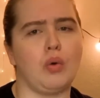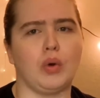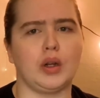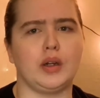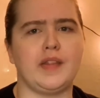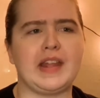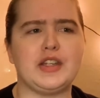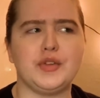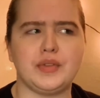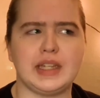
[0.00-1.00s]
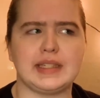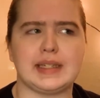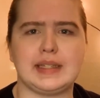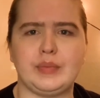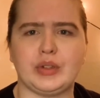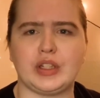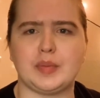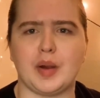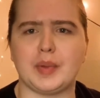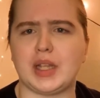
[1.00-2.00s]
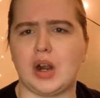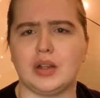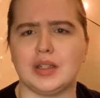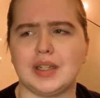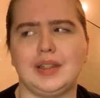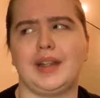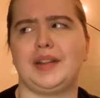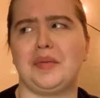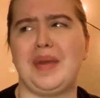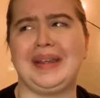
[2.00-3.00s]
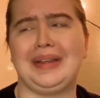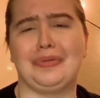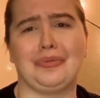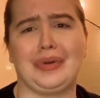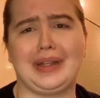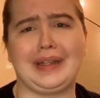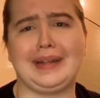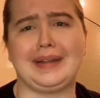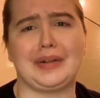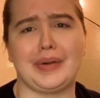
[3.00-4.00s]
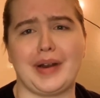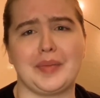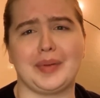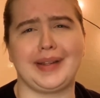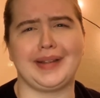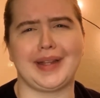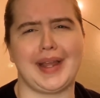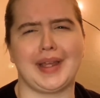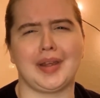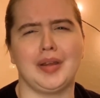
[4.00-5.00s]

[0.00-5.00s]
or they do things that seem really smart, but then all of a sudden like they're making really incredibly like